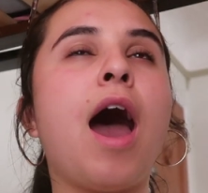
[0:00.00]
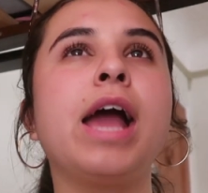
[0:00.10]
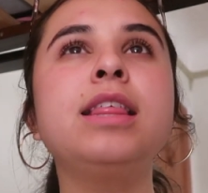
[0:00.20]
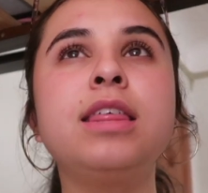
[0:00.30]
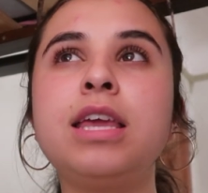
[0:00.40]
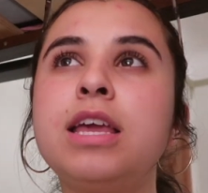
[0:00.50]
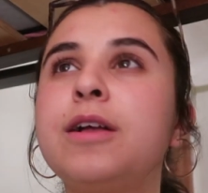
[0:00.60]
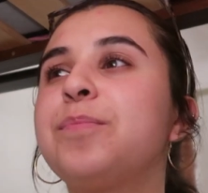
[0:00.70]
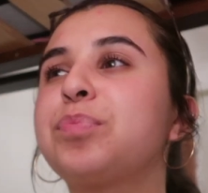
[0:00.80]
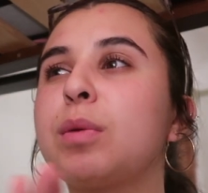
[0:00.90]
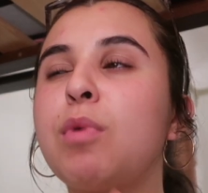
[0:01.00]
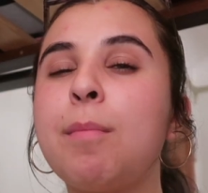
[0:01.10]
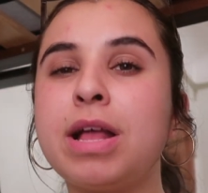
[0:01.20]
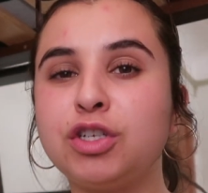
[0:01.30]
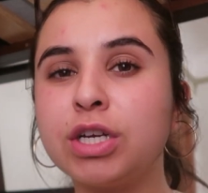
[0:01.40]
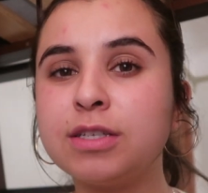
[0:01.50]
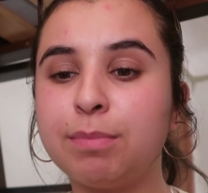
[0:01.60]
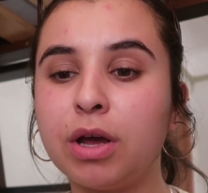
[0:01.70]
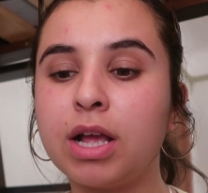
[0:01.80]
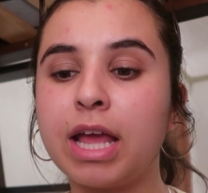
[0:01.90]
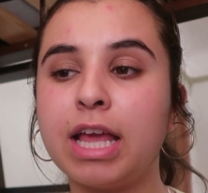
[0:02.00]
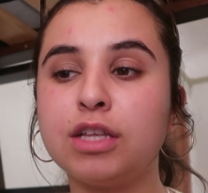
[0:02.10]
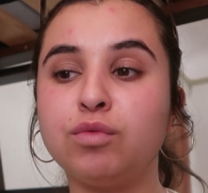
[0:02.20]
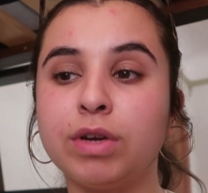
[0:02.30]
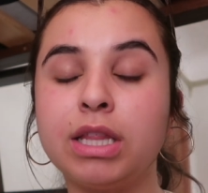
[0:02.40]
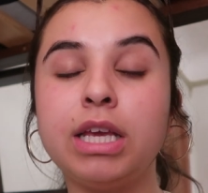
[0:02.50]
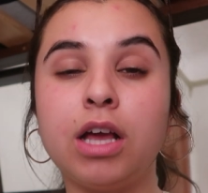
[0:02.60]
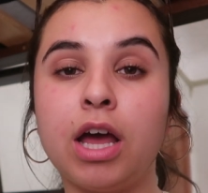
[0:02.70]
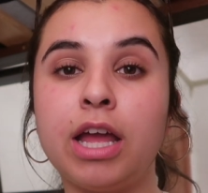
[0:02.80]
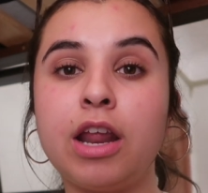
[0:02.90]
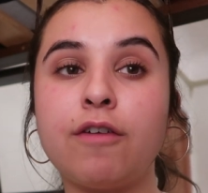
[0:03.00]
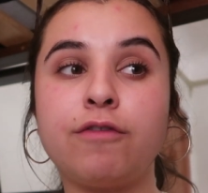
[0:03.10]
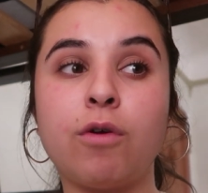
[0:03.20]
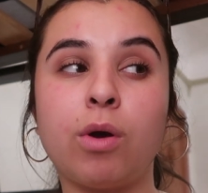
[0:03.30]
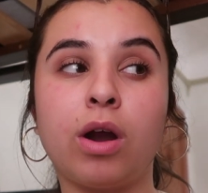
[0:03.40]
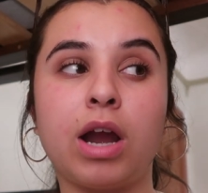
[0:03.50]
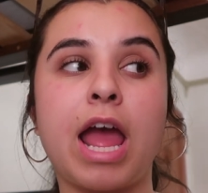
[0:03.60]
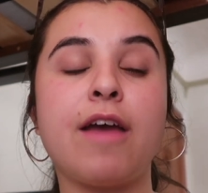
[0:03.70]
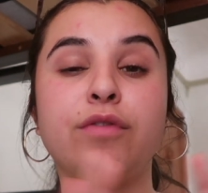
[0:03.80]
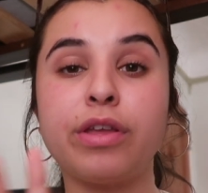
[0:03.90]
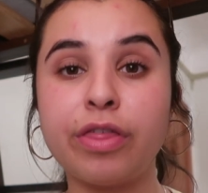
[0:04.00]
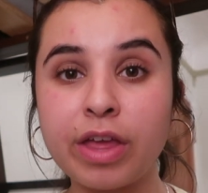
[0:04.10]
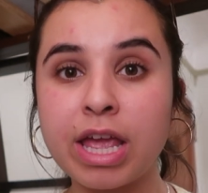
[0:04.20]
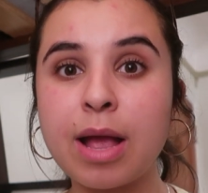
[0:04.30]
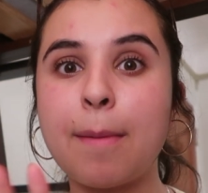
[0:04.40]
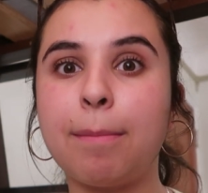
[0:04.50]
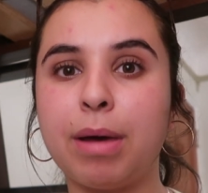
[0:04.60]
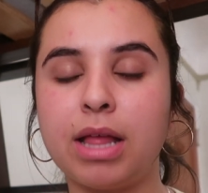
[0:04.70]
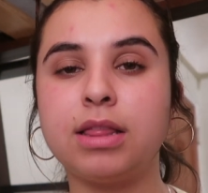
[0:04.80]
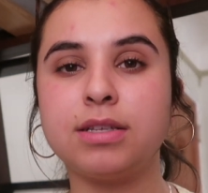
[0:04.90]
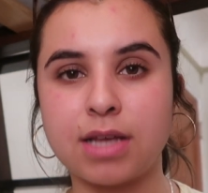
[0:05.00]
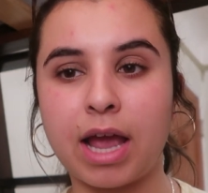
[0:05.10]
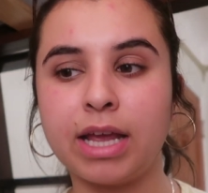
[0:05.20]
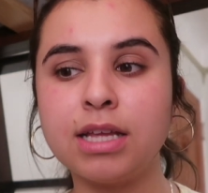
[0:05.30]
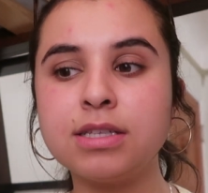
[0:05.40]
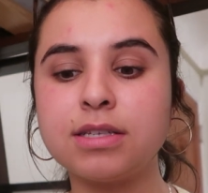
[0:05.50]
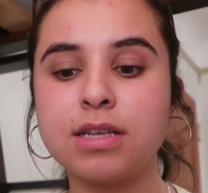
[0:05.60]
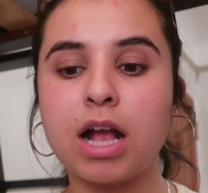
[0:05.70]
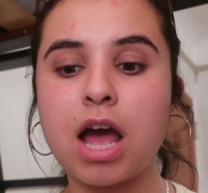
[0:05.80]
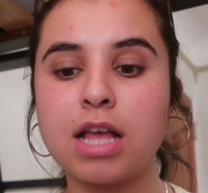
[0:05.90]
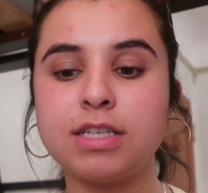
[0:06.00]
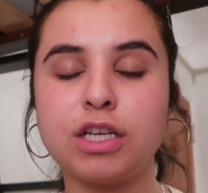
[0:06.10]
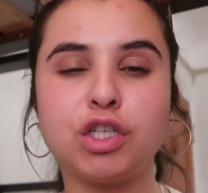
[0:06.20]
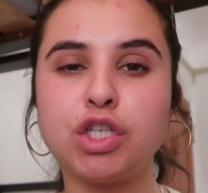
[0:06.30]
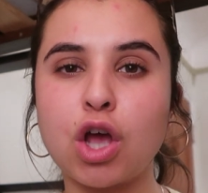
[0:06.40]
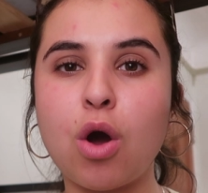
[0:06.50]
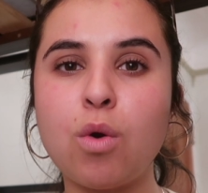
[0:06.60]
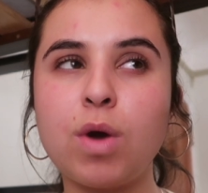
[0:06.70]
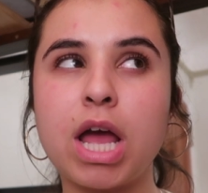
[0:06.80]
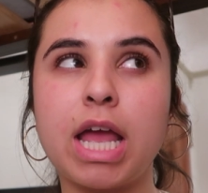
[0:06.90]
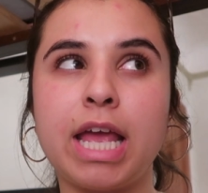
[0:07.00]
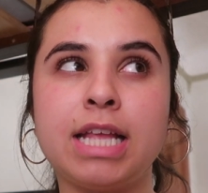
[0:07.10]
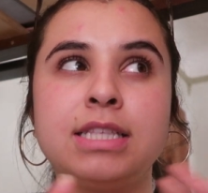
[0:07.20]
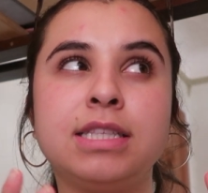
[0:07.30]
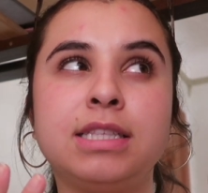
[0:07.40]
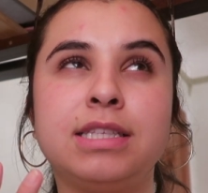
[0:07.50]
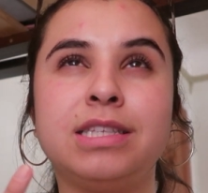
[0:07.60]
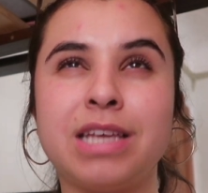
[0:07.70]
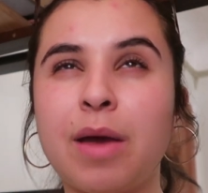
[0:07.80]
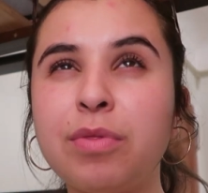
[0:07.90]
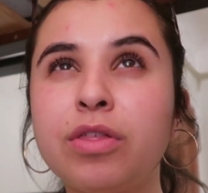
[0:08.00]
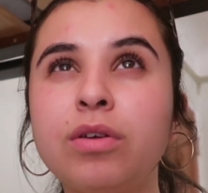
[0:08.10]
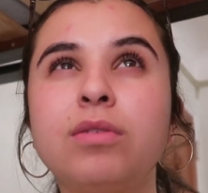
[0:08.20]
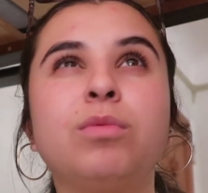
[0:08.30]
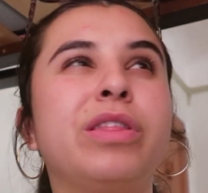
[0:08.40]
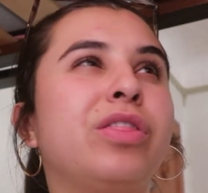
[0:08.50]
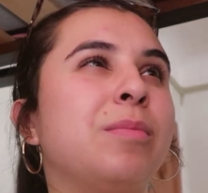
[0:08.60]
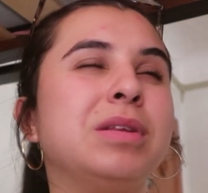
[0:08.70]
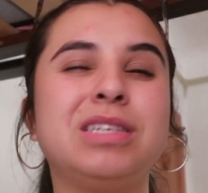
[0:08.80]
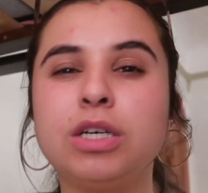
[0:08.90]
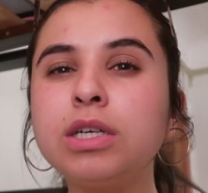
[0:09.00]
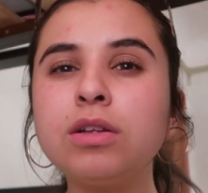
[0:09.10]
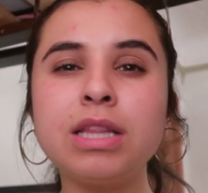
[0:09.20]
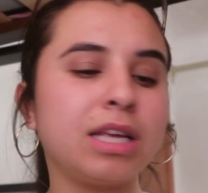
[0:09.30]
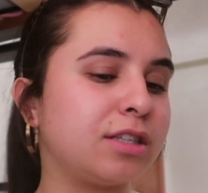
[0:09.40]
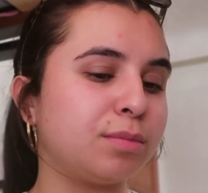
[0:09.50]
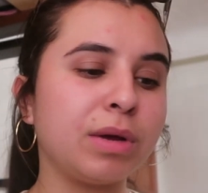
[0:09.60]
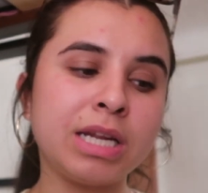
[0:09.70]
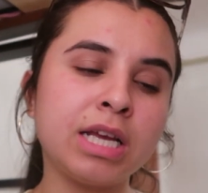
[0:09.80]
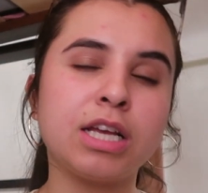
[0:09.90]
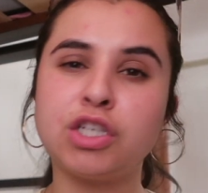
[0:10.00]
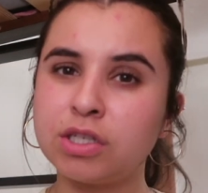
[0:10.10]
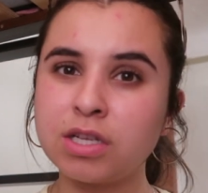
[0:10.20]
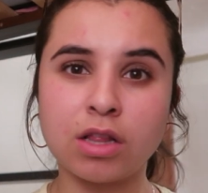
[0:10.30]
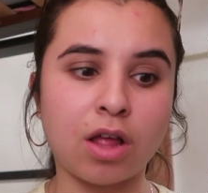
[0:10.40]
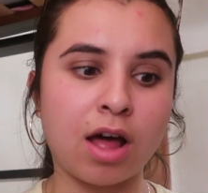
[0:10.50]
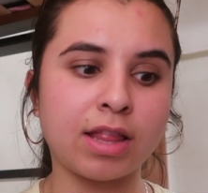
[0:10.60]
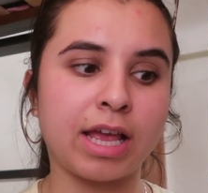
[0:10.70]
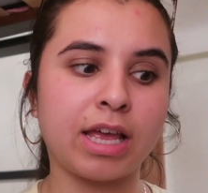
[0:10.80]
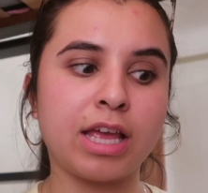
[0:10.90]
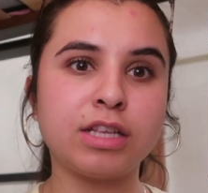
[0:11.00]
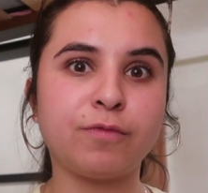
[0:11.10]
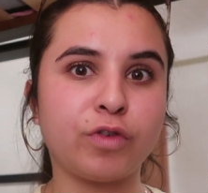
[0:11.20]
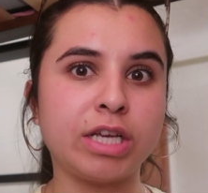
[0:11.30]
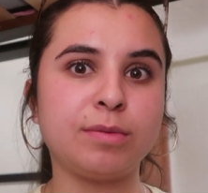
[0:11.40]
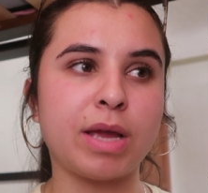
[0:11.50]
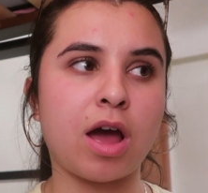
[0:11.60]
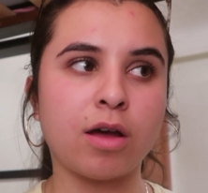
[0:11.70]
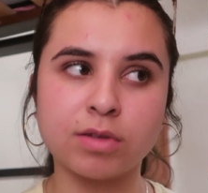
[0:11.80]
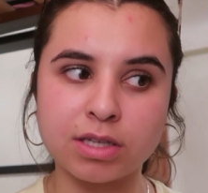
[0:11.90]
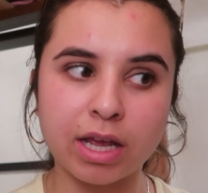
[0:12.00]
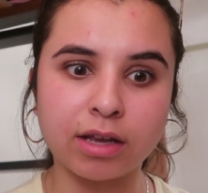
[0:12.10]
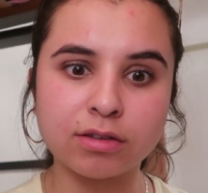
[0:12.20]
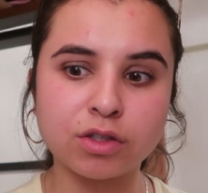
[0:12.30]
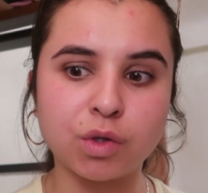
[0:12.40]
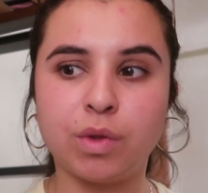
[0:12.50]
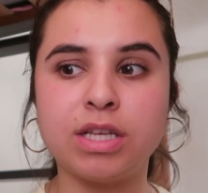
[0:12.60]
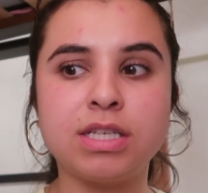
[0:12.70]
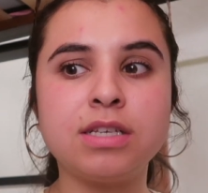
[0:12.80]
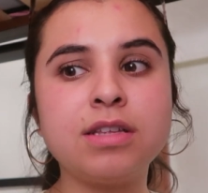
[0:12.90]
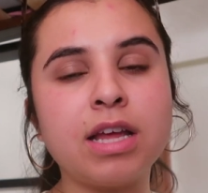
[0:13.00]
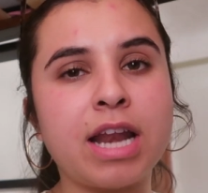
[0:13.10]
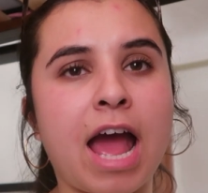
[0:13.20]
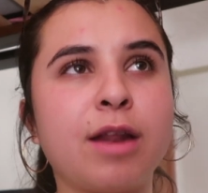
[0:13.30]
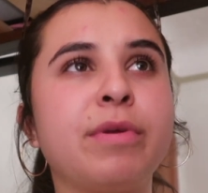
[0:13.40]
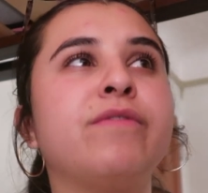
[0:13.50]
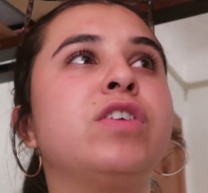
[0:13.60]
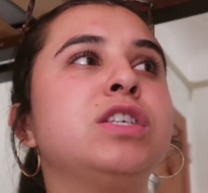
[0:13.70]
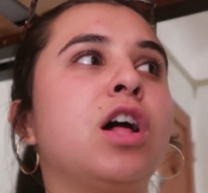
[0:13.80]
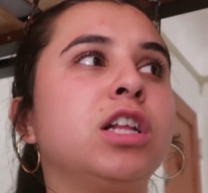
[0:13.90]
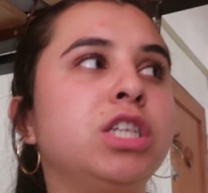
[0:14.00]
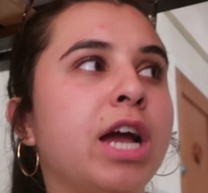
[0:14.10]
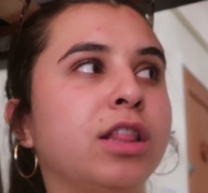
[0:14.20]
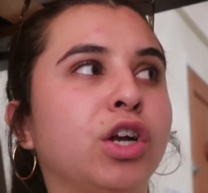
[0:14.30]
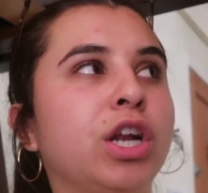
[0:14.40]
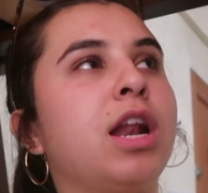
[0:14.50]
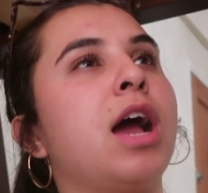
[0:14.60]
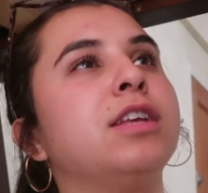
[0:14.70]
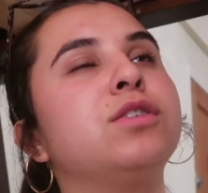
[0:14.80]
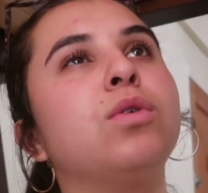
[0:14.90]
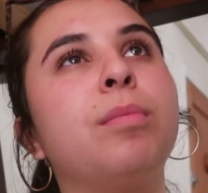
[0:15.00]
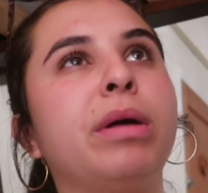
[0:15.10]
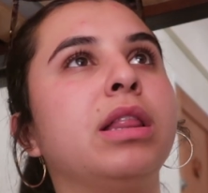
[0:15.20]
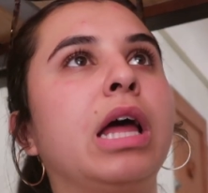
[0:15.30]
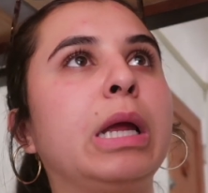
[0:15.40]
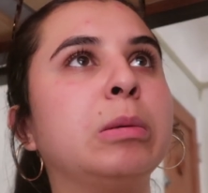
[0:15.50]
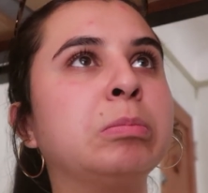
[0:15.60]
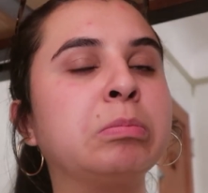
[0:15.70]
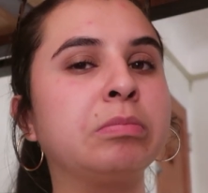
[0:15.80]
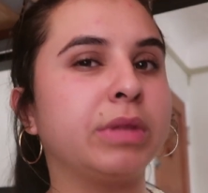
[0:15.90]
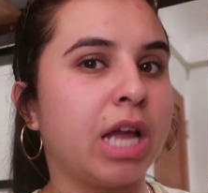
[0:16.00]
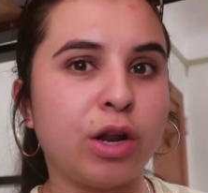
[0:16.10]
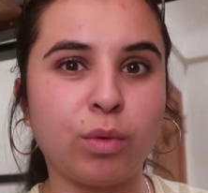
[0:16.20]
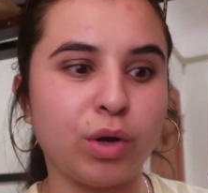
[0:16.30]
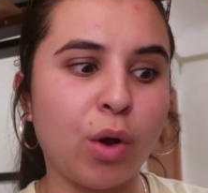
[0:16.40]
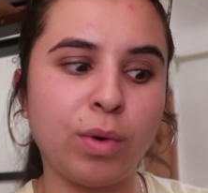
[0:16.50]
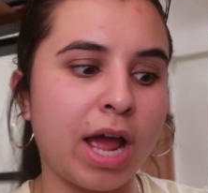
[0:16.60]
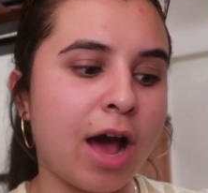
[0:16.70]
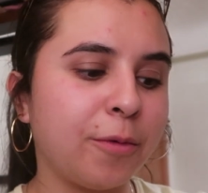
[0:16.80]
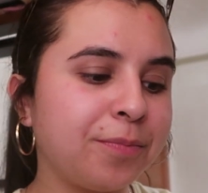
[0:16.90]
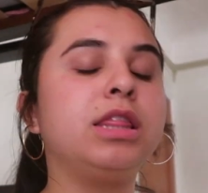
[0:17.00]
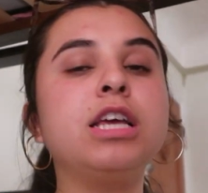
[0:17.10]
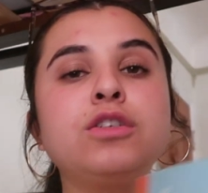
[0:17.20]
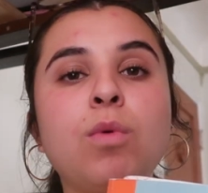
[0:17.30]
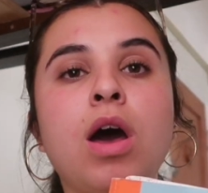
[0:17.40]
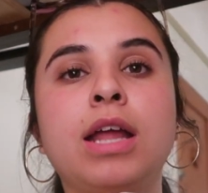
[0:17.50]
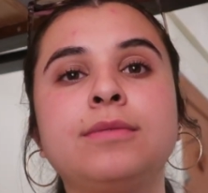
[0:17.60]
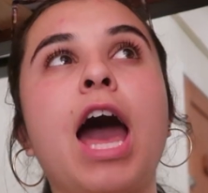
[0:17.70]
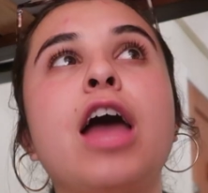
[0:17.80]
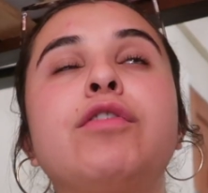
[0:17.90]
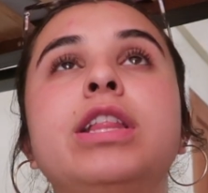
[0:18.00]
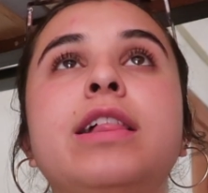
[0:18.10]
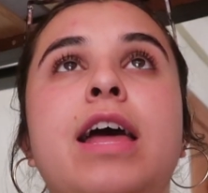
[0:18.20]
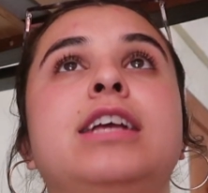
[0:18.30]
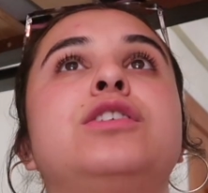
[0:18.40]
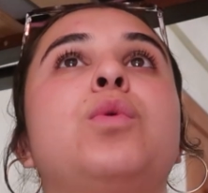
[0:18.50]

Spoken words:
I think Myometrics book is really good for everything but the science, because it's so in depth with the material and the explaining. It's just a lot. Like, it freaked me out. I was like, dude, this is the anatomy and physiology I learned in high school, but like, I don't know now. This one I really liked